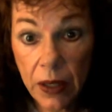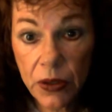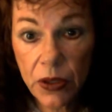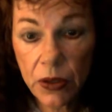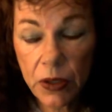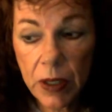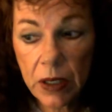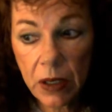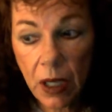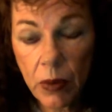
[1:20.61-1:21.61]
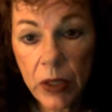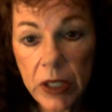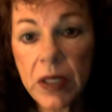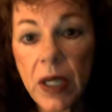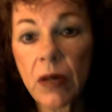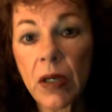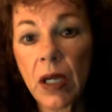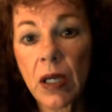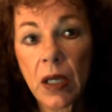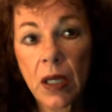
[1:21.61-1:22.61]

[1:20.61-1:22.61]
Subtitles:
so it's been a couple weeks now, and I